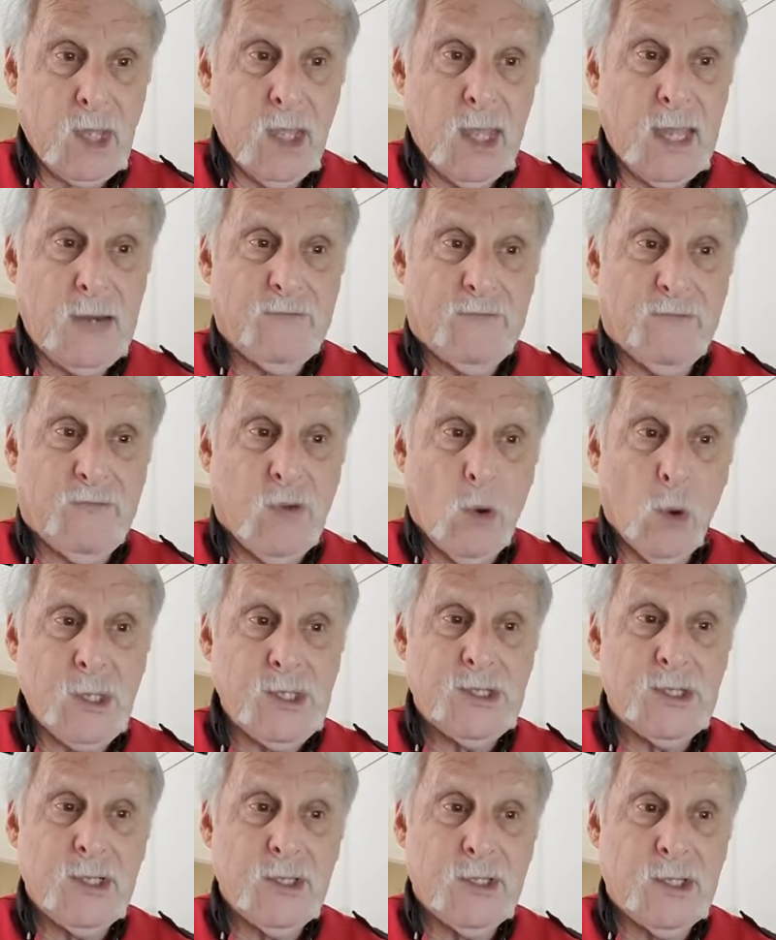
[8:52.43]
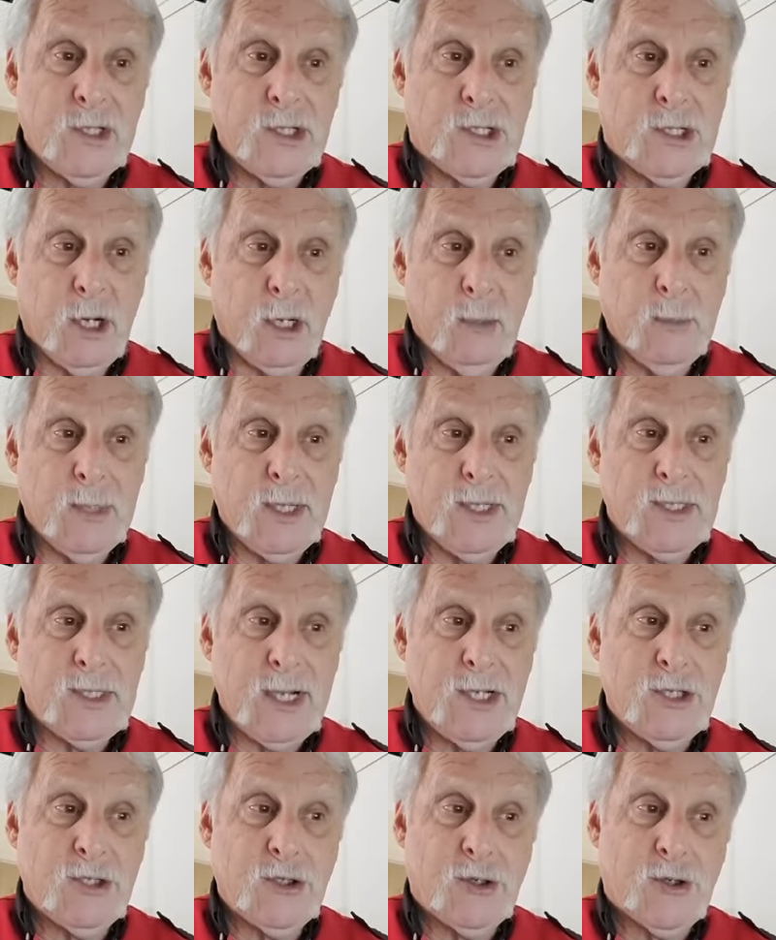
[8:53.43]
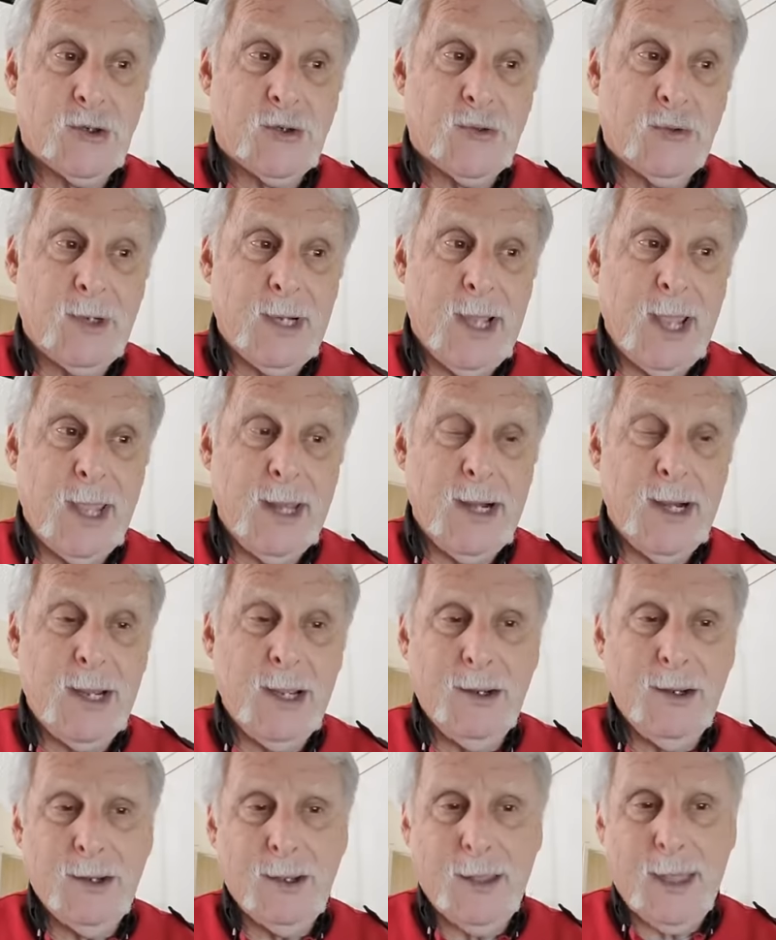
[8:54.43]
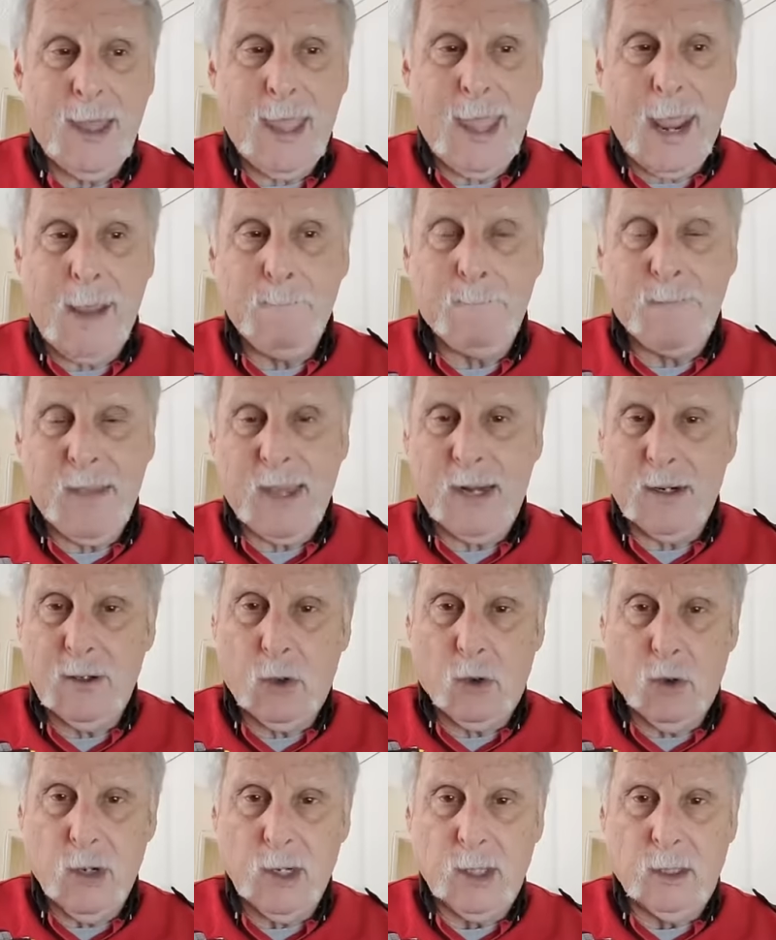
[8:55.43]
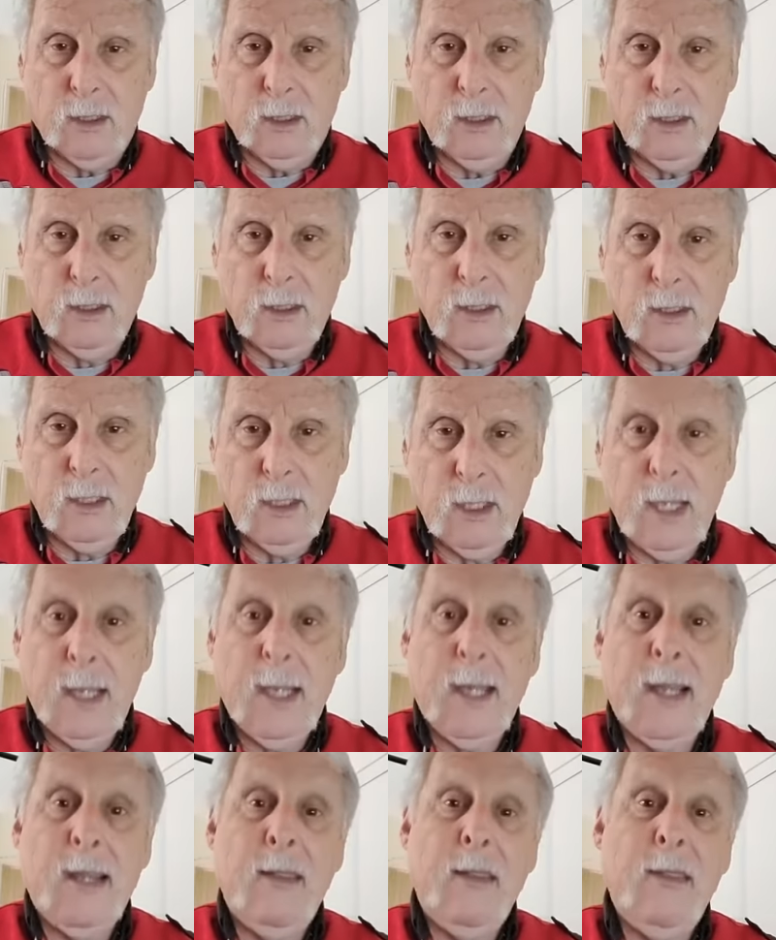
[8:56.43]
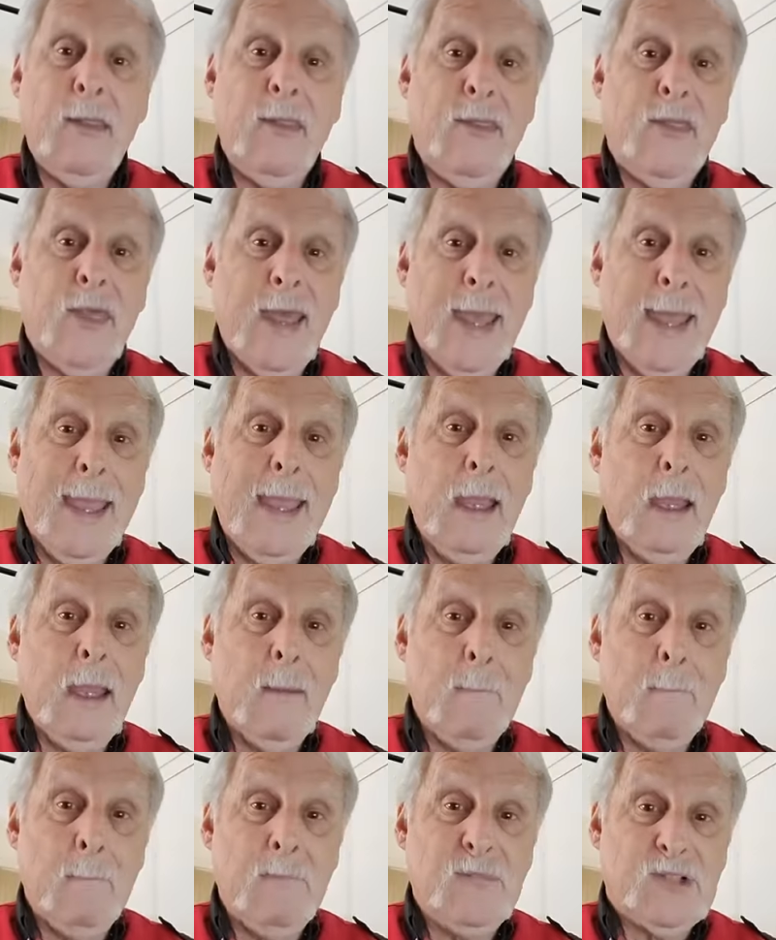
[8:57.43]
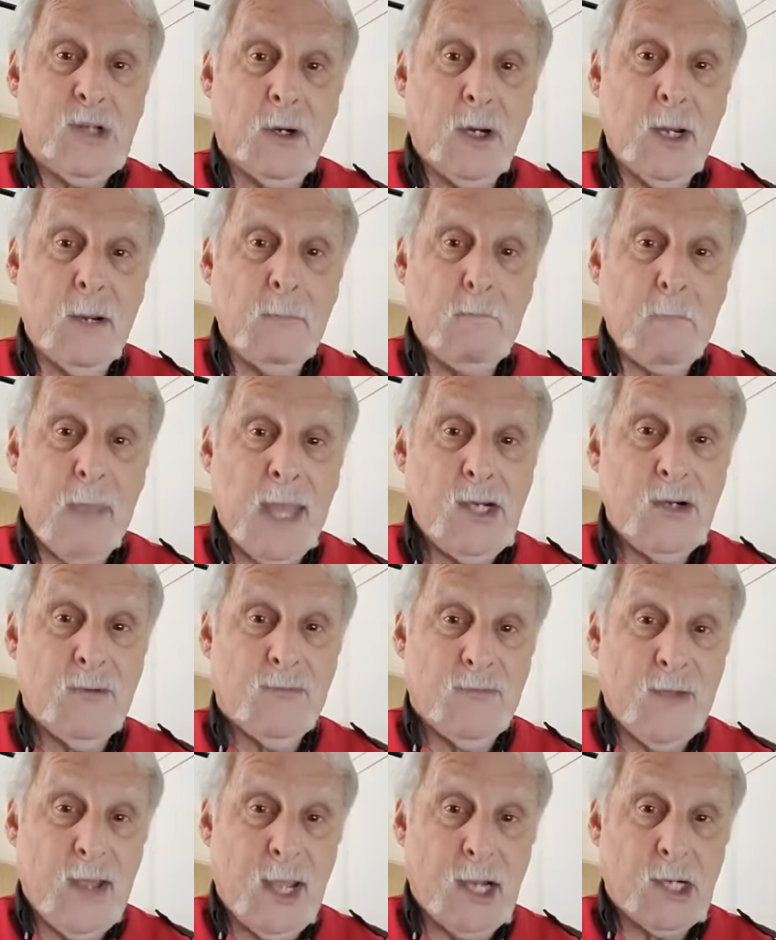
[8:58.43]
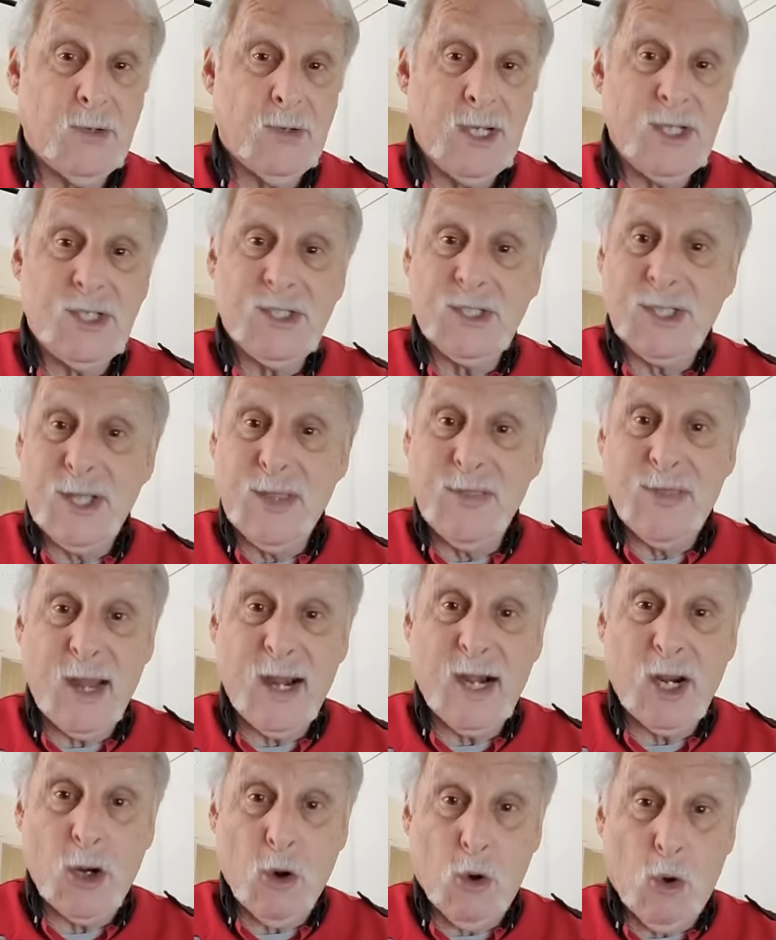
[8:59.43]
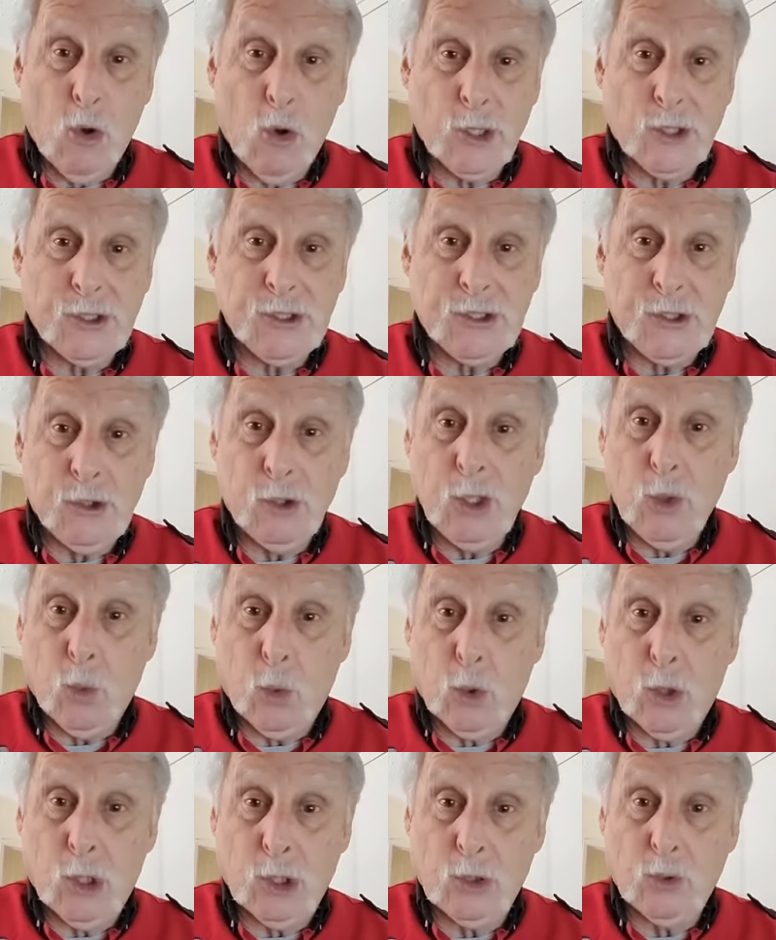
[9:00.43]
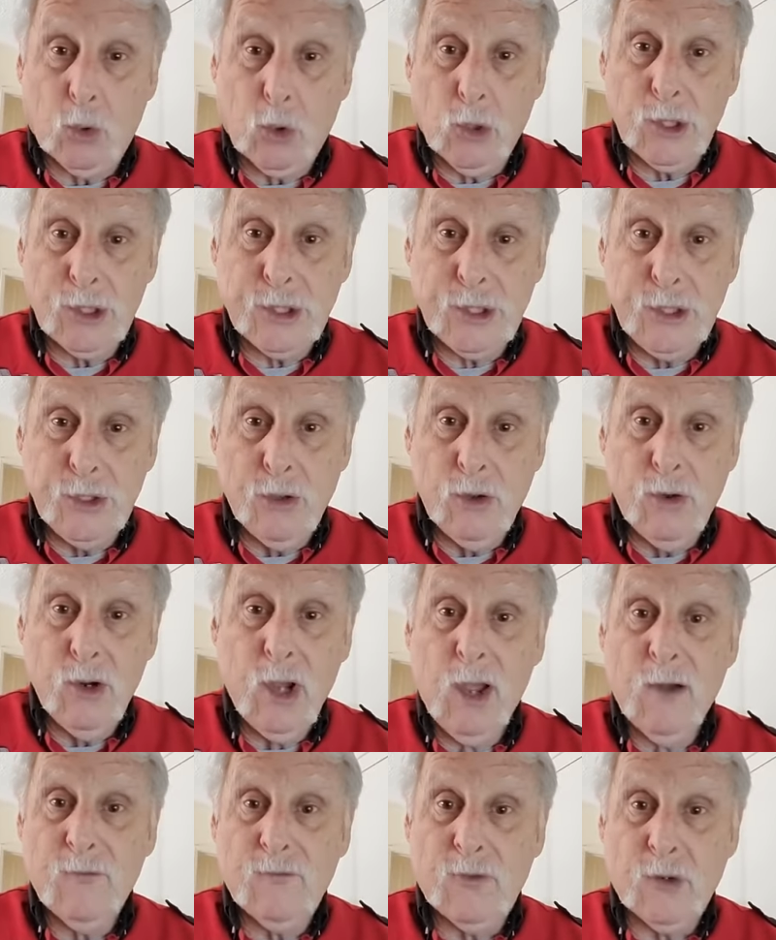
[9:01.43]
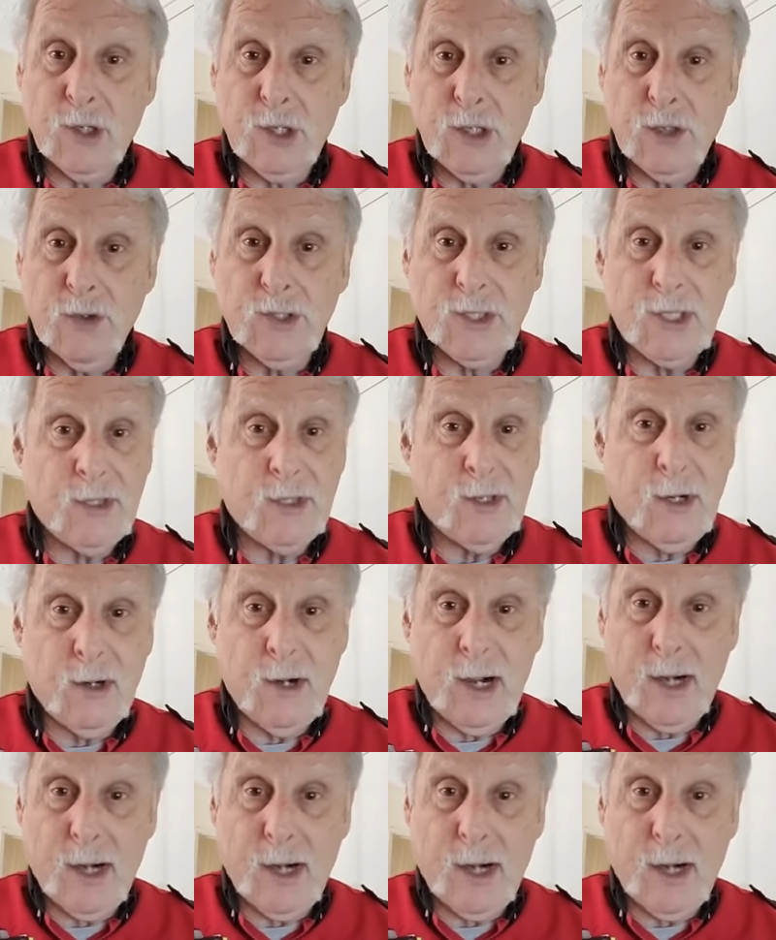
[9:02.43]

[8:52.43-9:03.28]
It forced the Germans into creating a better oil. They started manufacturing synthetic oils during World War II for use in their